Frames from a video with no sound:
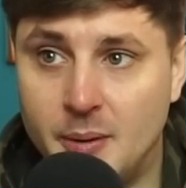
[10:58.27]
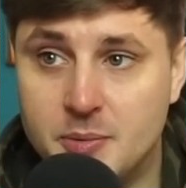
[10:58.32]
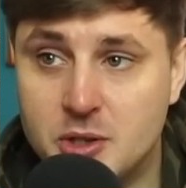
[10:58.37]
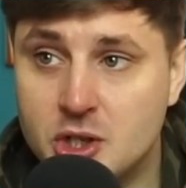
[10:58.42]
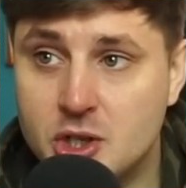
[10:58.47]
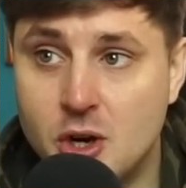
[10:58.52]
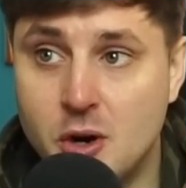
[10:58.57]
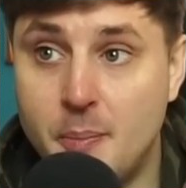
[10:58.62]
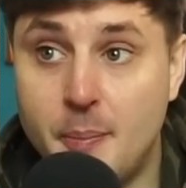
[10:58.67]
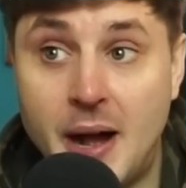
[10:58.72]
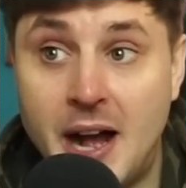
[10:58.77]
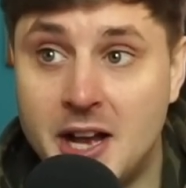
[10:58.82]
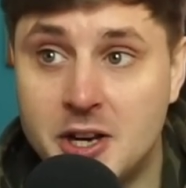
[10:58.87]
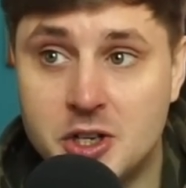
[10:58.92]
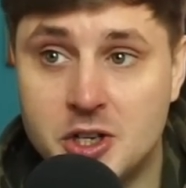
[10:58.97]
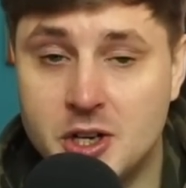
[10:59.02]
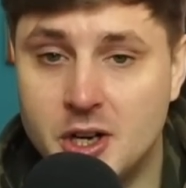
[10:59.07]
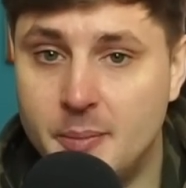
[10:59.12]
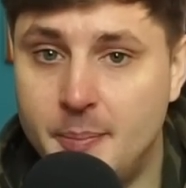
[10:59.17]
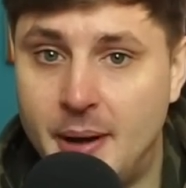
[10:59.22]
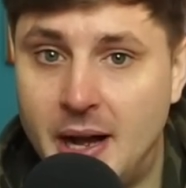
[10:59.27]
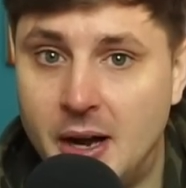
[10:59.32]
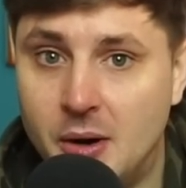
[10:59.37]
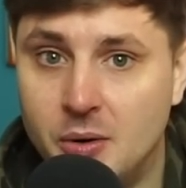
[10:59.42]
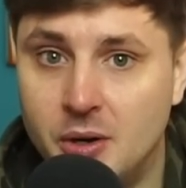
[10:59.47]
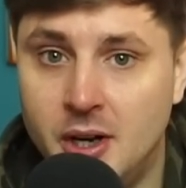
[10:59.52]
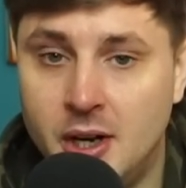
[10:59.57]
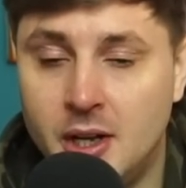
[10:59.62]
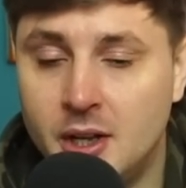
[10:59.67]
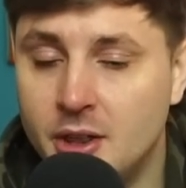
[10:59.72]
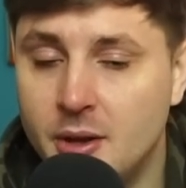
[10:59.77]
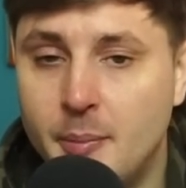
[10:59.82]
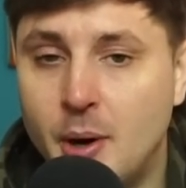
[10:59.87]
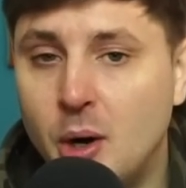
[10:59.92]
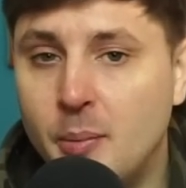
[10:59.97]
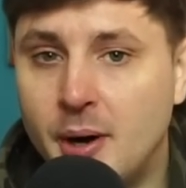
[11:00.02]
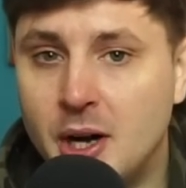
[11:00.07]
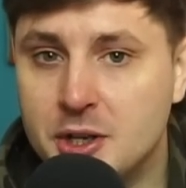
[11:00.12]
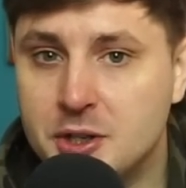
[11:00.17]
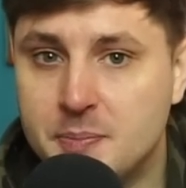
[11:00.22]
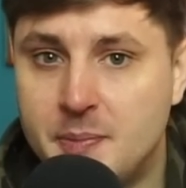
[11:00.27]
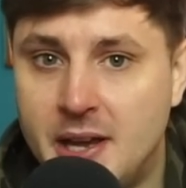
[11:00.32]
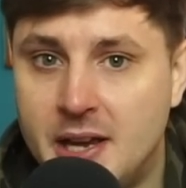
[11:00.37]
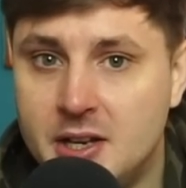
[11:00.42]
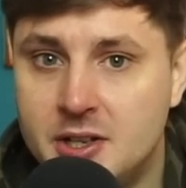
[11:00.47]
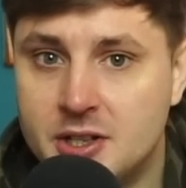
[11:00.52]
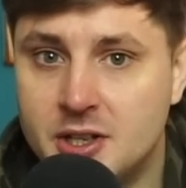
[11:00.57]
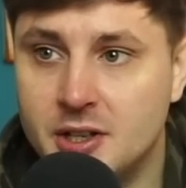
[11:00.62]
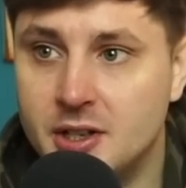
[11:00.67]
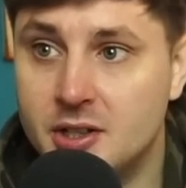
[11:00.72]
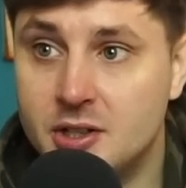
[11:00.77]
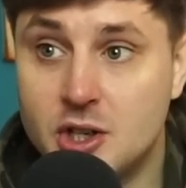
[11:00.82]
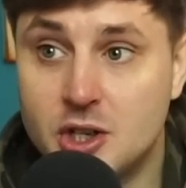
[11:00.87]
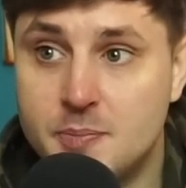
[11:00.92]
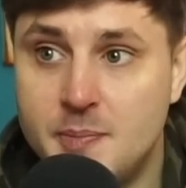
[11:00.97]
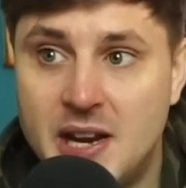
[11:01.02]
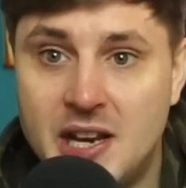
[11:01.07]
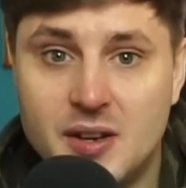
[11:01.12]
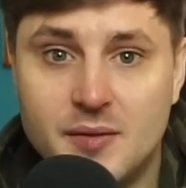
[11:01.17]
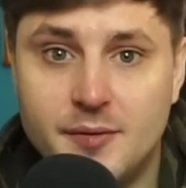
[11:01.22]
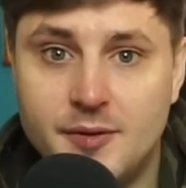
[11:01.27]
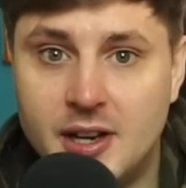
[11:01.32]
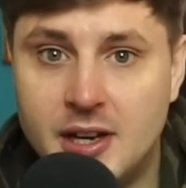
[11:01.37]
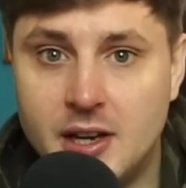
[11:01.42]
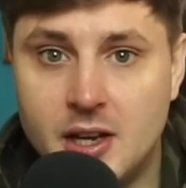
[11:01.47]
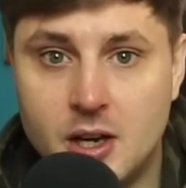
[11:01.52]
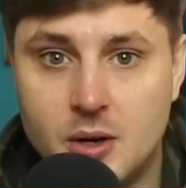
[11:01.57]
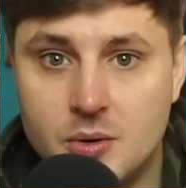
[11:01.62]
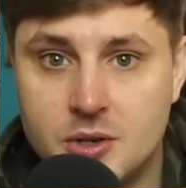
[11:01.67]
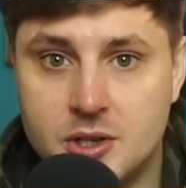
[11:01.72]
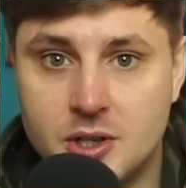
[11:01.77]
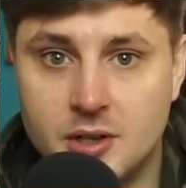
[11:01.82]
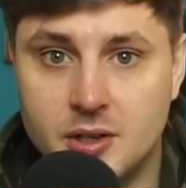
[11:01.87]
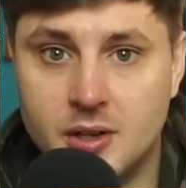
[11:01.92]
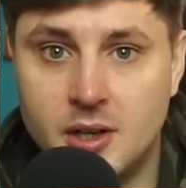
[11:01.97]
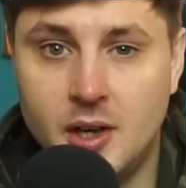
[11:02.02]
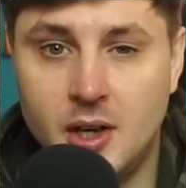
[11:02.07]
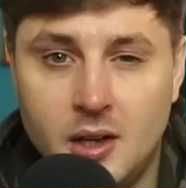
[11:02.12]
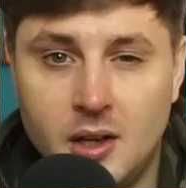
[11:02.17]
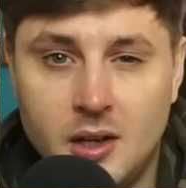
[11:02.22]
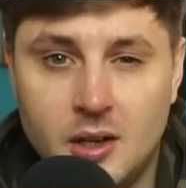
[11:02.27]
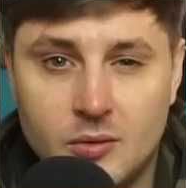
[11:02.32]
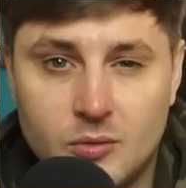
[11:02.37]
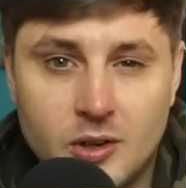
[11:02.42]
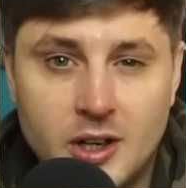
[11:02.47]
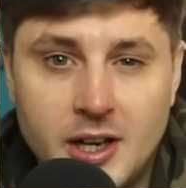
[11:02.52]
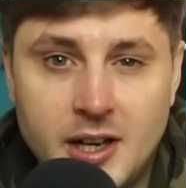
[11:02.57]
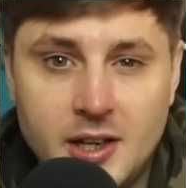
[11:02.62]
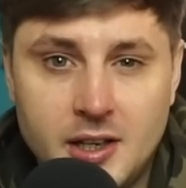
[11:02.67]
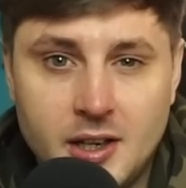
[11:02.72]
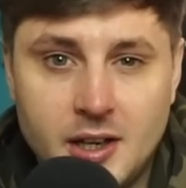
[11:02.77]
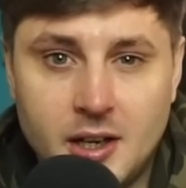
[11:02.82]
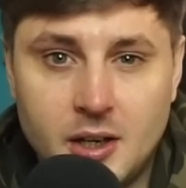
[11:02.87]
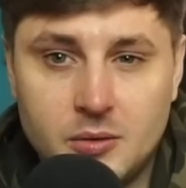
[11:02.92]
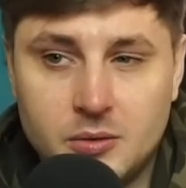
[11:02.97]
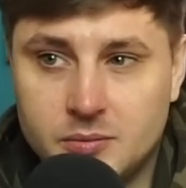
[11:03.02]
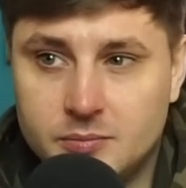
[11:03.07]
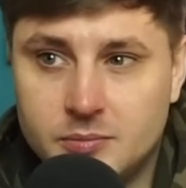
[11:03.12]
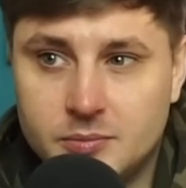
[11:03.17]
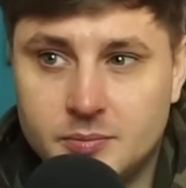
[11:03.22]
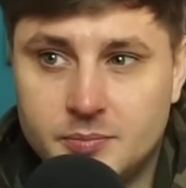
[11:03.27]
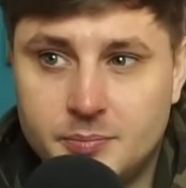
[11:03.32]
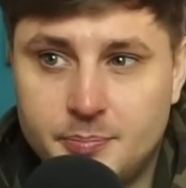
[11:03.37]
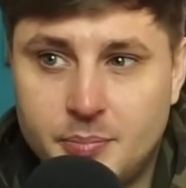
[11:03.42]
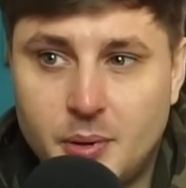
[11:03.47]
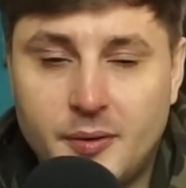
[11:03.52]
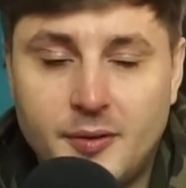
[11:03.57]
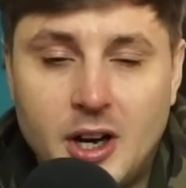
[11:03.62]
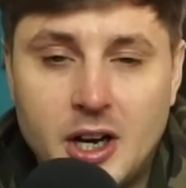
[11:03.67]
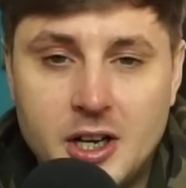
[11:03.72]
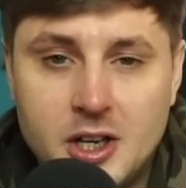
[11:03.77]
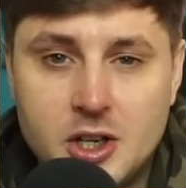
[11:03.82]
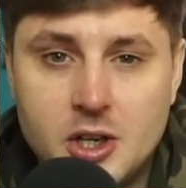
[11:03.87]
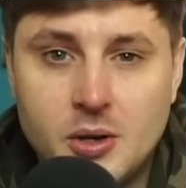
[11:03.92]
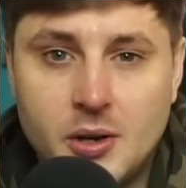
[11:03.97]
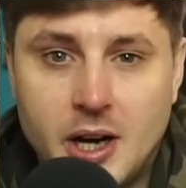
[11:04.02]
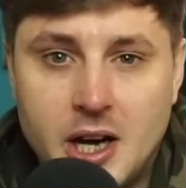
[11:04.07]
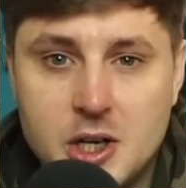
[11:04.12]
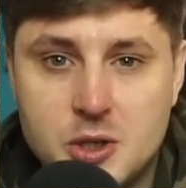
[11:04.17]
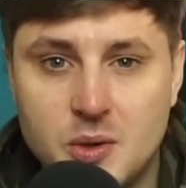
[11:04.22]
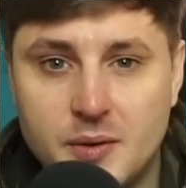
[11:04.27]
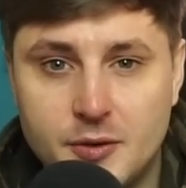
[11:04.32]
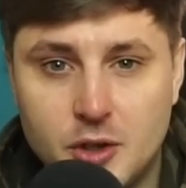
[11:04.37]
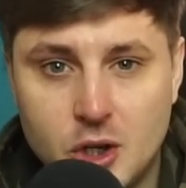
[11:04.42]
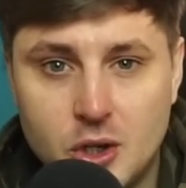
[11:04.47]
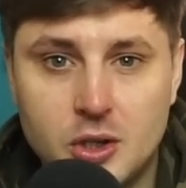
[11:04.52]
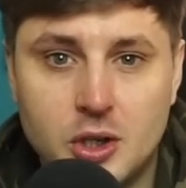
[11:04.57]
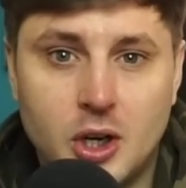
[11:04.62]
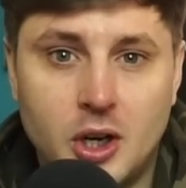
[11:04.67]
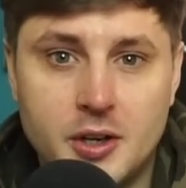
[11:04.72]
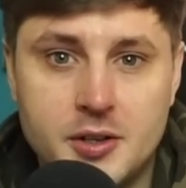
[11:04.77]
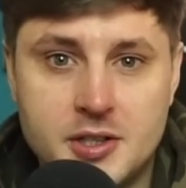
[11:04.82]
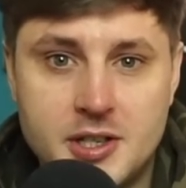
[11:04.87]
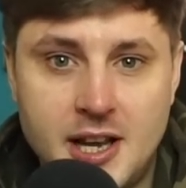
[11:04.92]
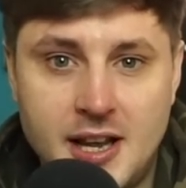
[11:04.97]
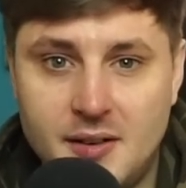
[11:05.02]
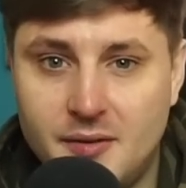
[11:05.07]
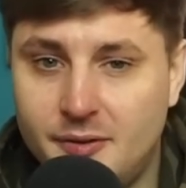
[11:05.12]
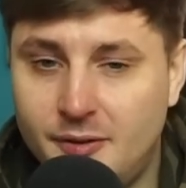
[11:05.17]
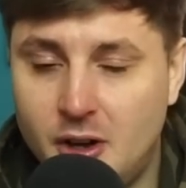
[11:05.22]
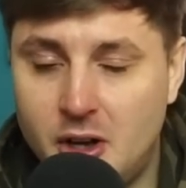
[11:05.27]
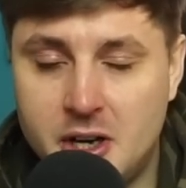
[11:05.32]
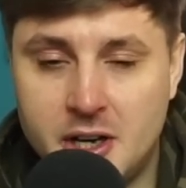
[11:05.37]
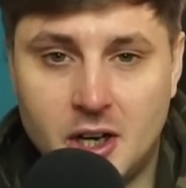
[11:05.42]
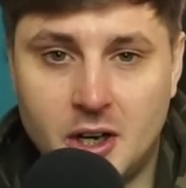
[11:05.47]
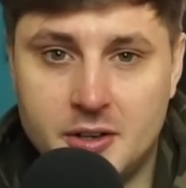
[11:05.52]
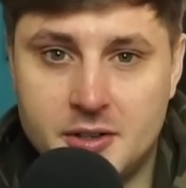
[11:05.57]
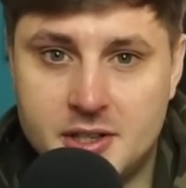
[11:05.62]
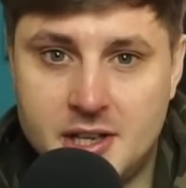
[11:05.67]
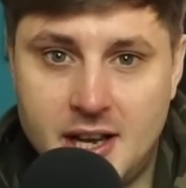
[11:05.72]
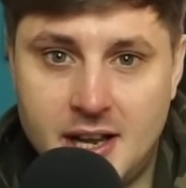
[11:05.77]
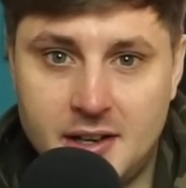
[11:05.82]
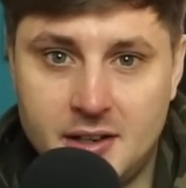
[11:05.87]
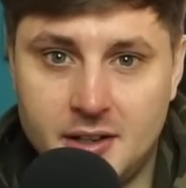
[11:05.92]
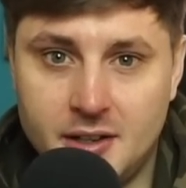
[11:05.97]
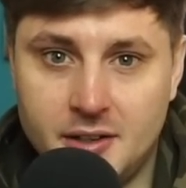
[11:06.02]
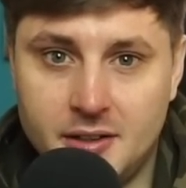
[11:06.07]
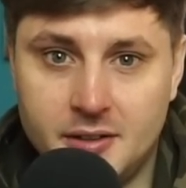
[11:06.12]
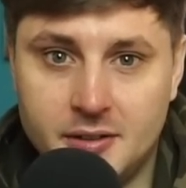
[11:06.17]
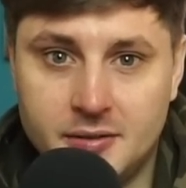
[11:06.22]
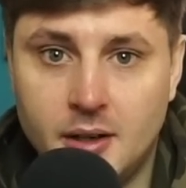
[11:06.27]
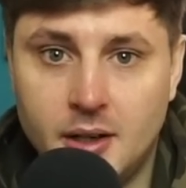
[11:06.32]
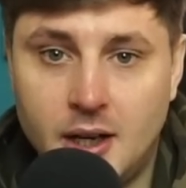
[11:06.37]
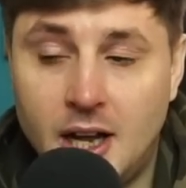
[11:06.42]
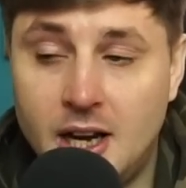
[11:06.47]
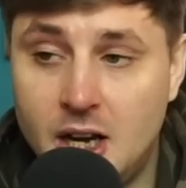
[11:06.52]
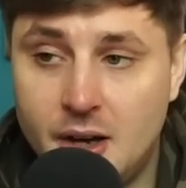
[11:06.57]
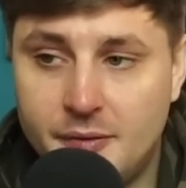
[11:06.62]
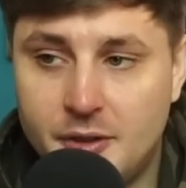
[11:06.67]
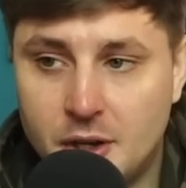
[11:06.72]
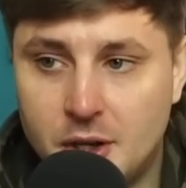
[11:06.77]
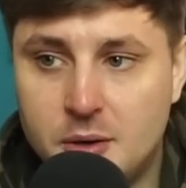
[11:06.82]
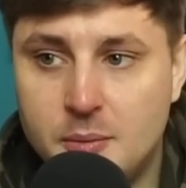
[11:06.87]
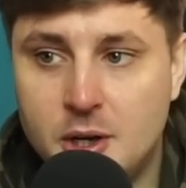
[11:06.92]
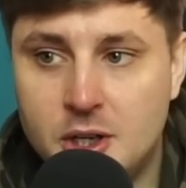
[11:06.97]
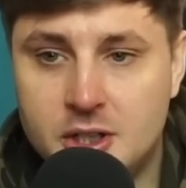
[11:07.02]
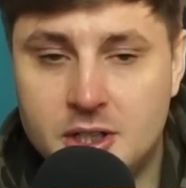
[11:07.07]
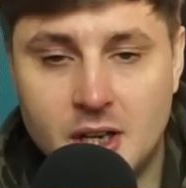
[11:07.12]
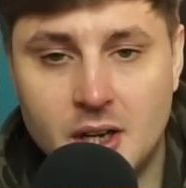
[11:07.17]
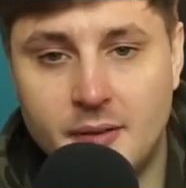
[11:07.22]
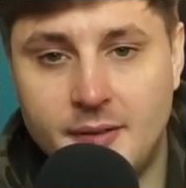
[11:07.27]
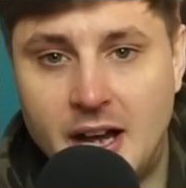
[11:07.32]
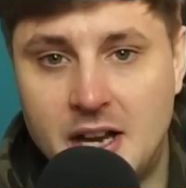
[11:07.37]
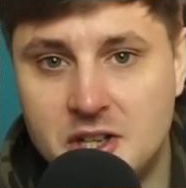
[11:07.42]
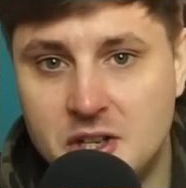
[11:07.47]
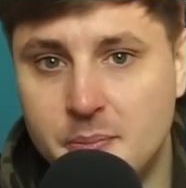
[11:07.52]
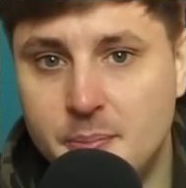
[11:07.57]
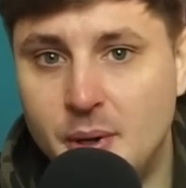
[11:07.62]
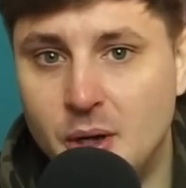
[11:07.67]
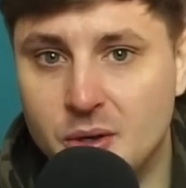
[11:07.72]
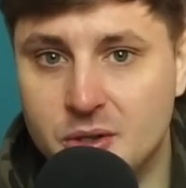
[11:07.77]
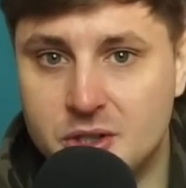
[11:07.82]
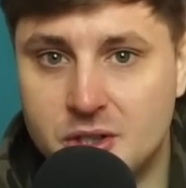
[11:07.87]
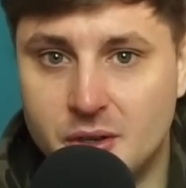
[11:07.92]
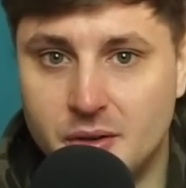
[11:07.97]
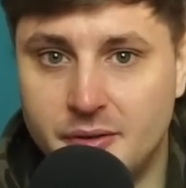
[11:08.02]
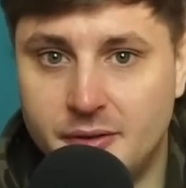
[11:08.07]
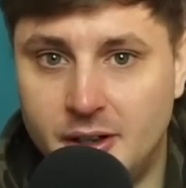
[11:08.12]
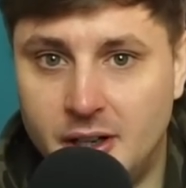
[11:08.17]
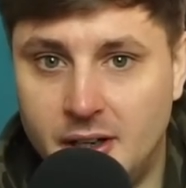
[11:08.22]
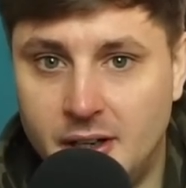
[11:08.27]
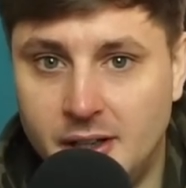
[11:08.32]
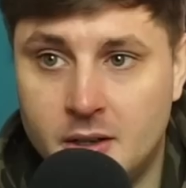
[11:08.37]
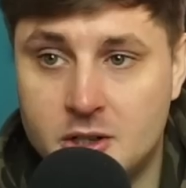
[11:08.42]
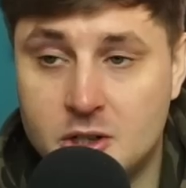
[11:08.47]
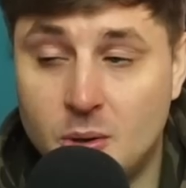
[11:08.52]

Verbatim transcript: I'm so passionate about the mobile space and just making videos and really, you know, providing you guys with good content, funny content, and I love the community I've actually built so far.